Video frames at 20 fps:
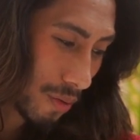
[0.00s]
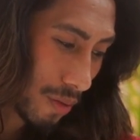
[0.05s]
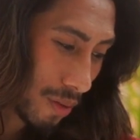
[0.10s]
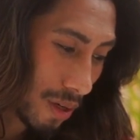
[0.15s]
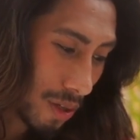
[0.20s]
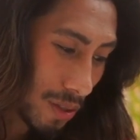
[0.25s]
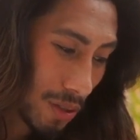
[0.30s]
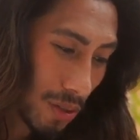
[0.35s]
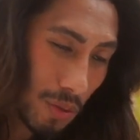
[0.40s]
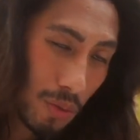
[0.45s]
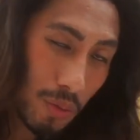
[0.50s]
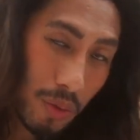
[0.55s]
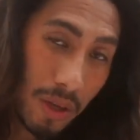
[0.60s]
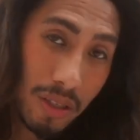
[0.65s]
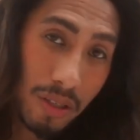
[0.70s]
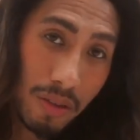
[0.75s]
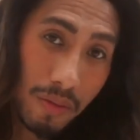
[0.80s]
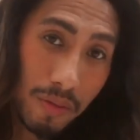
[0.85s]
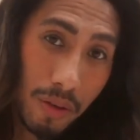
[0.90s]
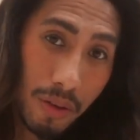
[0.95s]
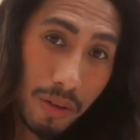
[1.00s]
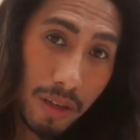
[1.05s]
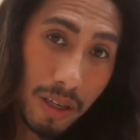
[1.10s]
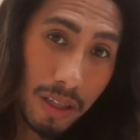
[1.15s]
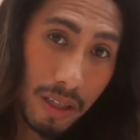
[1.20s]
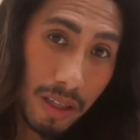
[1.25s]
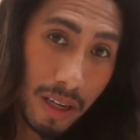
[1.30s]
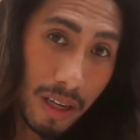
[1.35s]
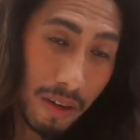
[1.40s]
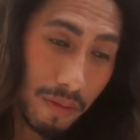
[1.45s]
There's two ways of looking
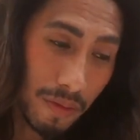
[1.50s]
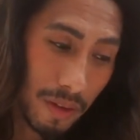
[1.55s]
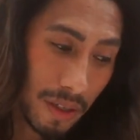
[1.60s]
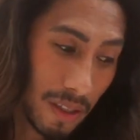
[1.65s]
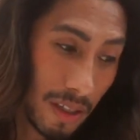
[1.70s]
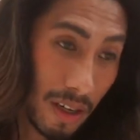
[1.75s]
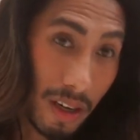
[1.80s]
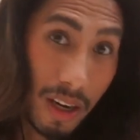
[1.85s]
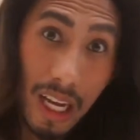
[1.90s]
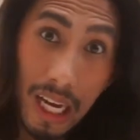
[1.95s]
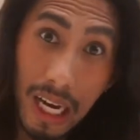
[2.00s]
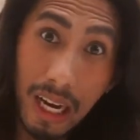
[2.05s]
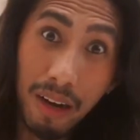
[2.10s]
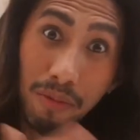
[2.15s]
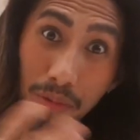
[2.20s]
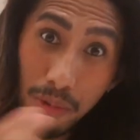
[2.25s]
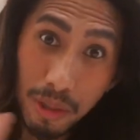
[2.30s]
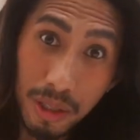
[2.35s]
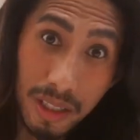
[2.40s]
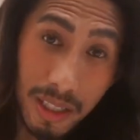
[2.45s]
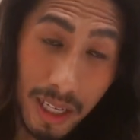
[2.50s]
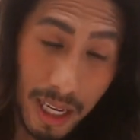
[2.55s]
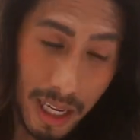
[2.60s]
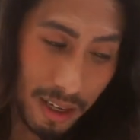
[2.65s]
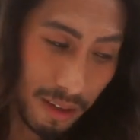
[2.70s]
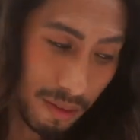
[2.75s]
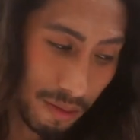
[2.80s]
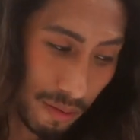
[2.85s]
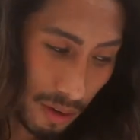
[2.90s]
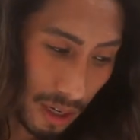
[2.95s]
at the lovers here. Love, which is
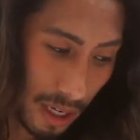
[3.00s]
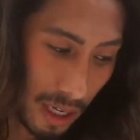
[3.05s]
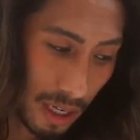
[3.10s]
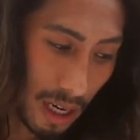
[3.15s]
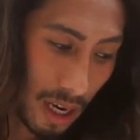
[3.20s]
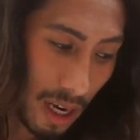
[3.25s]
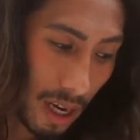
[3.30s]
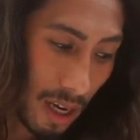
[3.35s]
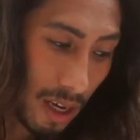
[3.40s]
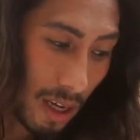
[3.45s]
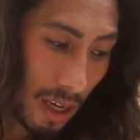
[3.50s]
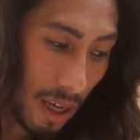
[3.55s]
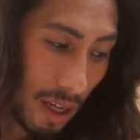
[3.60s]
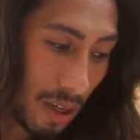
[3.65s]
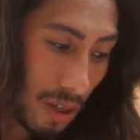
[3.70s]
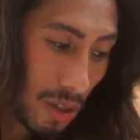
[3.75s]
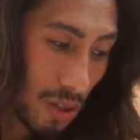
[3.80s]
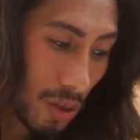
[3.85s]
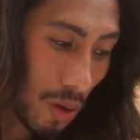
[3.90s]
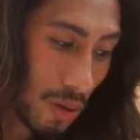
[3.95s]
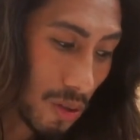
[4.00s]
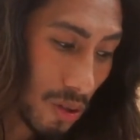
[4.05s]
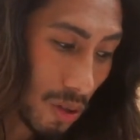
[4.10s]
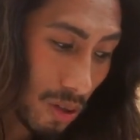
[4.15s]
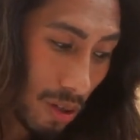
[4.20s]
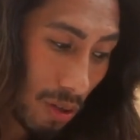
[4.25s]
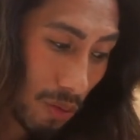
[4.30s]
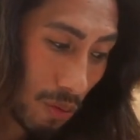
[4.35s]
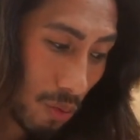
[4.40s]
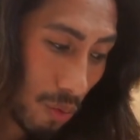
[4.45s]
love, right? And there's also
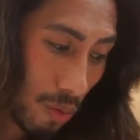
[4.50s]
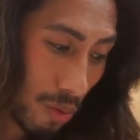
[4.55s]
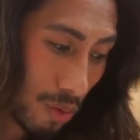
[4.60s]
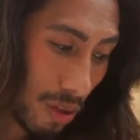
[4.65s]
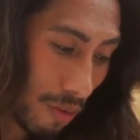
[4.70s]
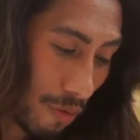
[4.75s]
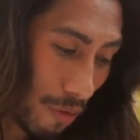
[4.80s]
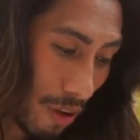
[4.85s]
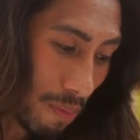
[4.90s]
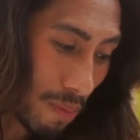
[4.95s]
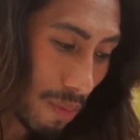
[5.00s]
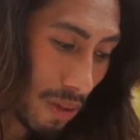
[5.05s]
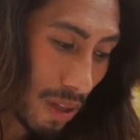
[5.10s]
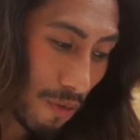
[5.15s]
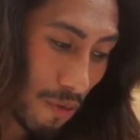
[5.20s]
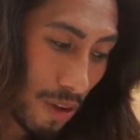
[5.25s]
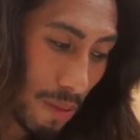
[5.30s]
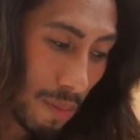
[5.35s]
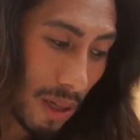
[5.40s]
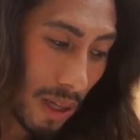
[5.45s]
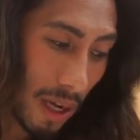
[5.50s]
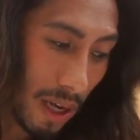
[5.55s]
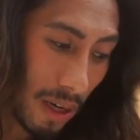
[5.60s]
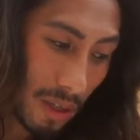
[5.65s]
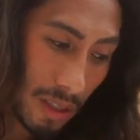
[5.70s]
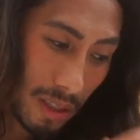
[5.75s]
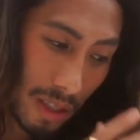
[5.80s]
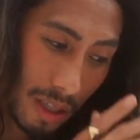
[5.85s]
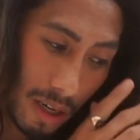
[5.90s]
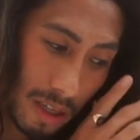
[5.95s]
the the, fem the female
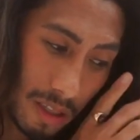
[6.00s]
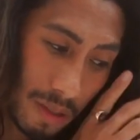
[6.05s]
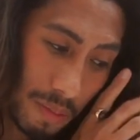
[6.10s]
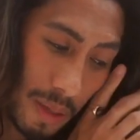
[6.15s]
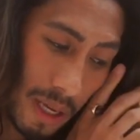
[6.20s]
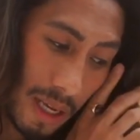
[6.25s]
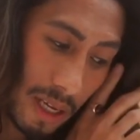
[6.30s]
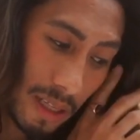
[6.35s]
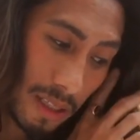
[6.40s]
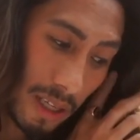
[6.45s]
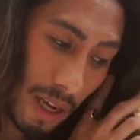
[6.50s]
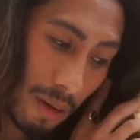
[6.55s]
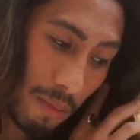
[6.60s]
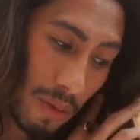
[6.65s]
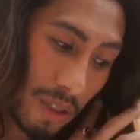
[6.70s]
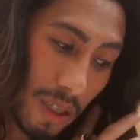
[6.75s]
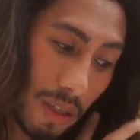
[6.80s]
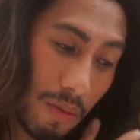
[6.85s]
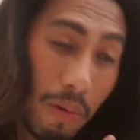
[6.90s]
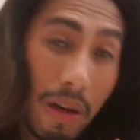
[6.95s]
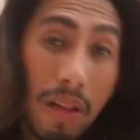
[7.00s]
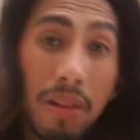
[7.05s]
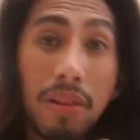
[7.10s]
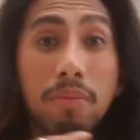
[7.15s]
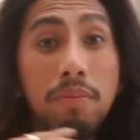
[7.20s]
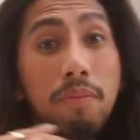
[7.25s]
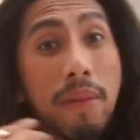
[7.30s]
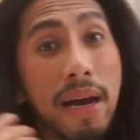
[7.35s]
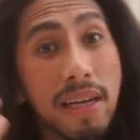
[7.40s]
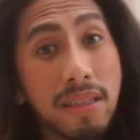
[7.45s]
energy. There's being tempted. Well, the
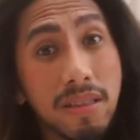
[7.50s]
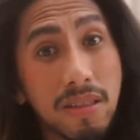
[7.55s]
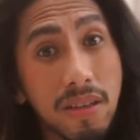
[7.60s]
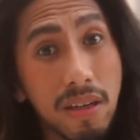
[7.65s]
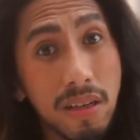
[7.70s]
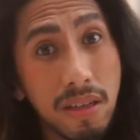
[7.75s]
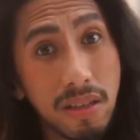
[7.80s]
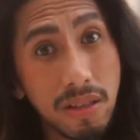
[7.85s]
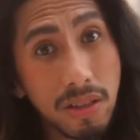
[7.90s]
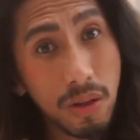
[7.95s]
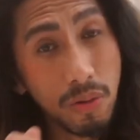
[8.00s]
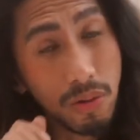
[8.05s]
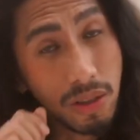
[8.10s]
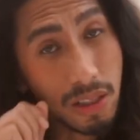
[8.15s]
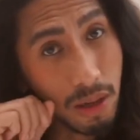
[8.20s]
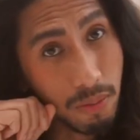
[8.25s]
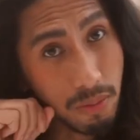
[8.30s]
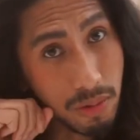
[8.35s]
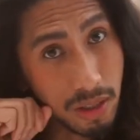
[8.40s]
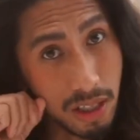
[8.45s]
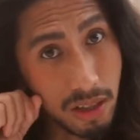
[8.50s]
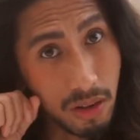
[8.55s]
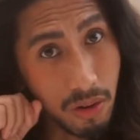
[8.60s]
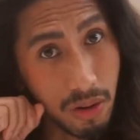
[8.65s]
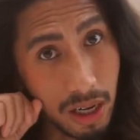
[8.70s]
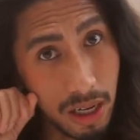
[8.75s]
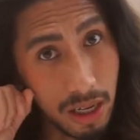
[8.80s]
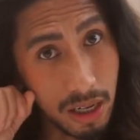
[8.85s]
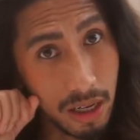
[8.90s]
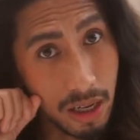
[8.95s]
masculine is so tempted
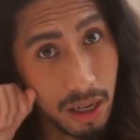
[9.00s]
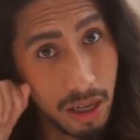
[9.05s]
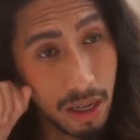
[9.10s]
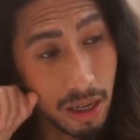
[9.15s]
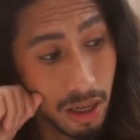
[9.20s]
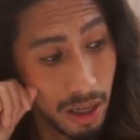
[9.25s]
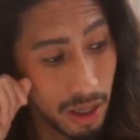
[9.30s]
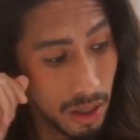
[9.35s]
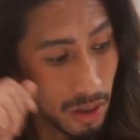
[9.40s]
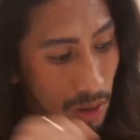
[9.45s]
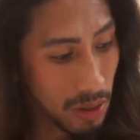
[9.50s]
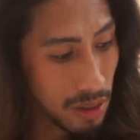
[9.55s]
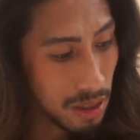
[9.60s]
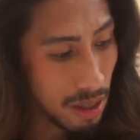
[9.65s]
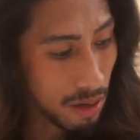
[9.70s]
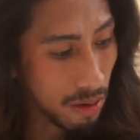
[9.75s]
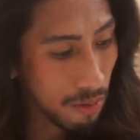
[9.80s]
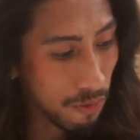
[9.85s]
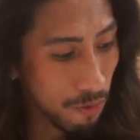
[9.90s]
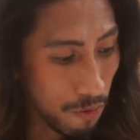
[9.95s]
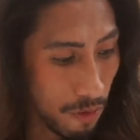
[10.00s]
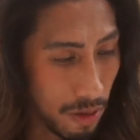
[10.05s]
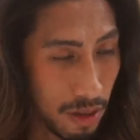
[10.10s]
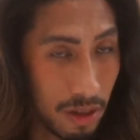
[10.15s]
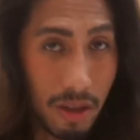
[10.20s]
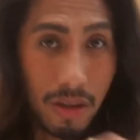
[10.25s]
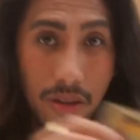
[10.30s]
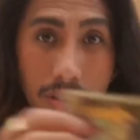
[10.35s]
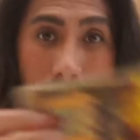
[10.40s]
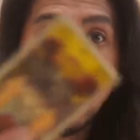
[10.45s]
already, because the
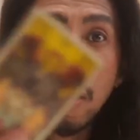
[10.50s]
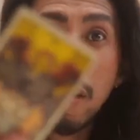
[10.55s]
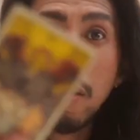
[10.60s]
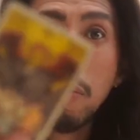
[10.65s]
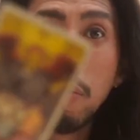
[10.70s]
did you see